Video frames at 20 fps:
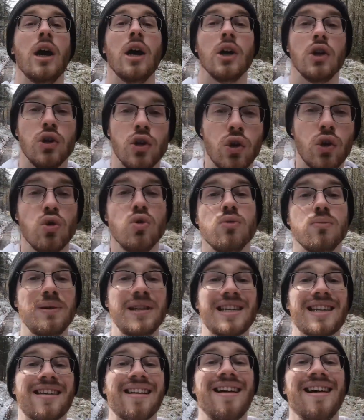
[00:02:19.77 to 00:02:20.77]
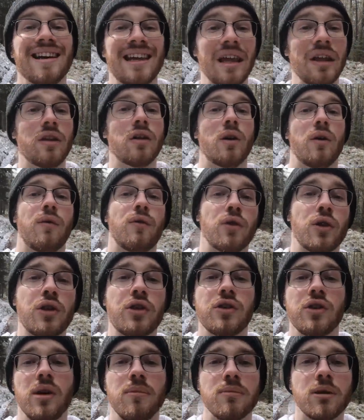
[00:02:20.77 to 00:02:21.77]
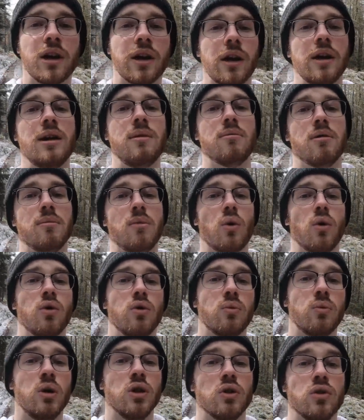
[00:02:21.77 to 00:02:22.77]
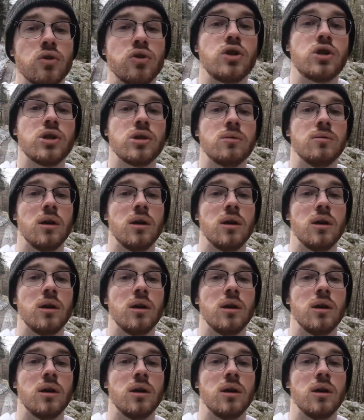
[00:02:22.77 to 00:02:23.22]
you couldn't be tried for the same crime more than once.